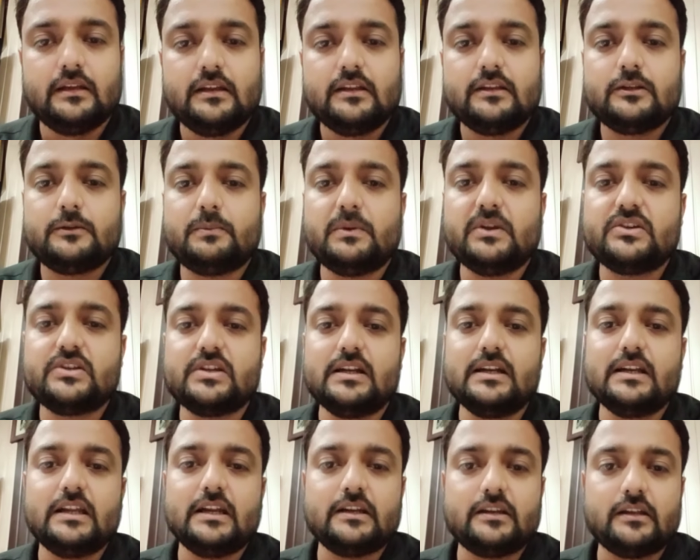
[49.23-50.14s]
Spatial
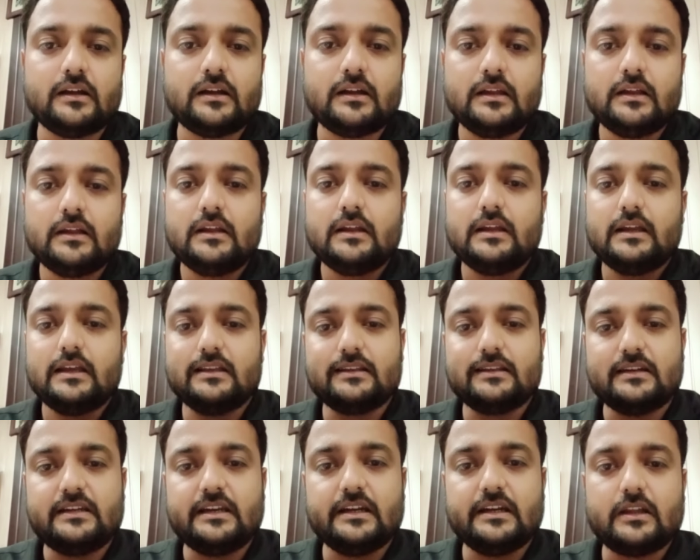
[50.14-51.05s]
data is a
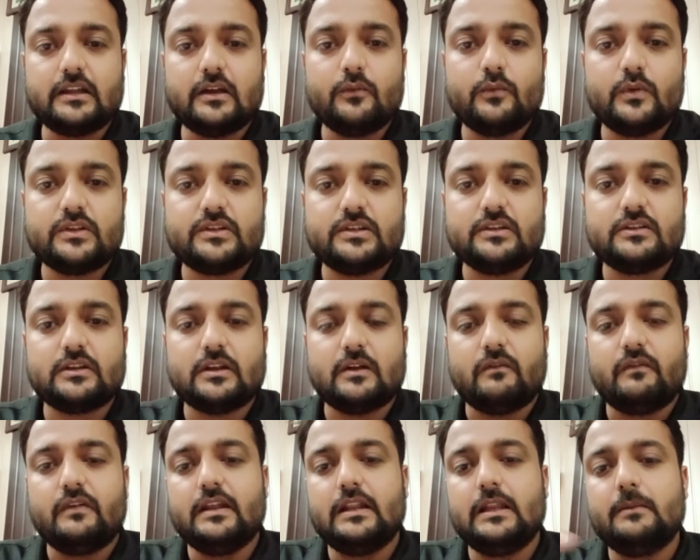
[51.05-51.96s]
data which is
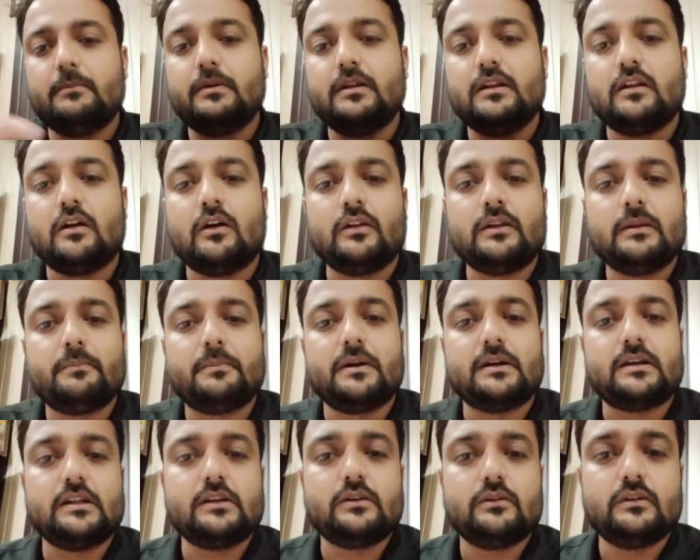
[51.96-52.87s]
available on a
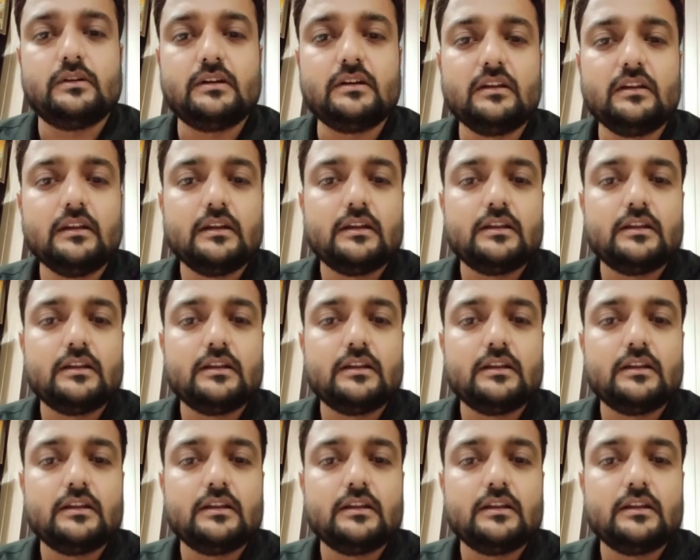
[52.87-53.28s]
particular